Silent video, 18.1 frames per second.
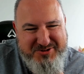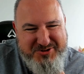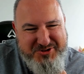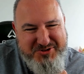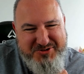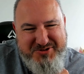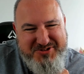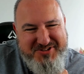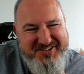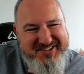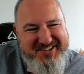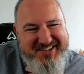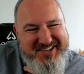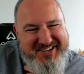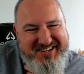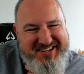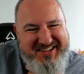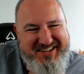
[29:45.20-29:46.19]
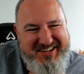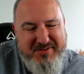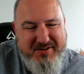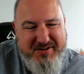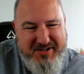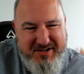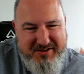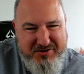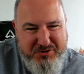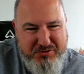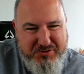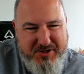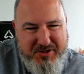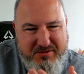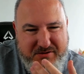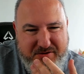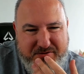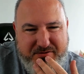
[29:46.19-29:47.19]
for sure the, can you
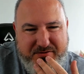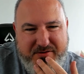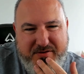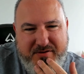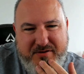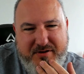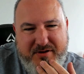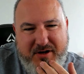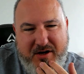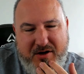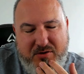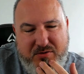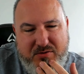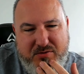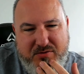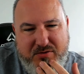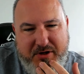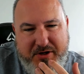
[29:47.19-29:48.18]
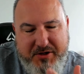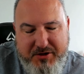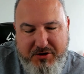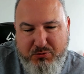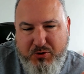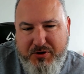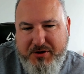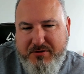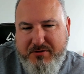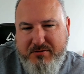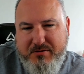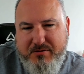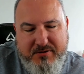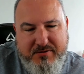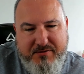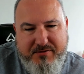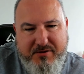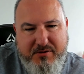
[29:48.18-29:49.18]
tell us uh, how anyone
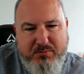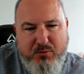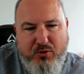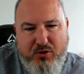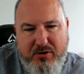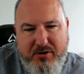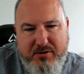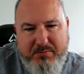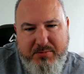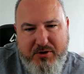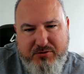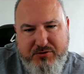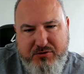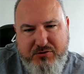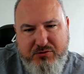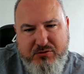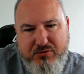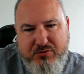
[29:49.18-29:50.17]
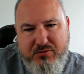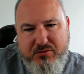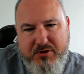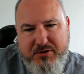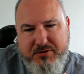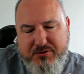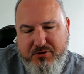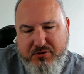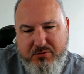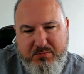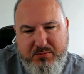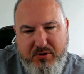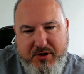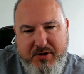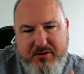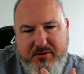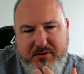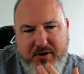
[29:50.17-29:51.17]
can see more about you and your
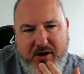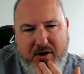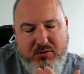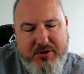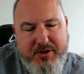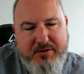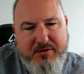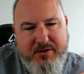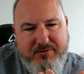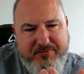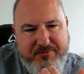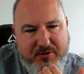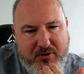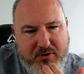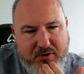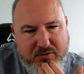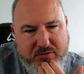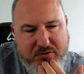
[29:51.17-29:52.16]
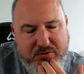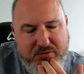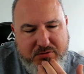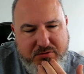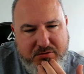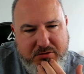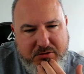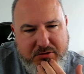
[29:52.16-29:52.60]
brand how can they follow you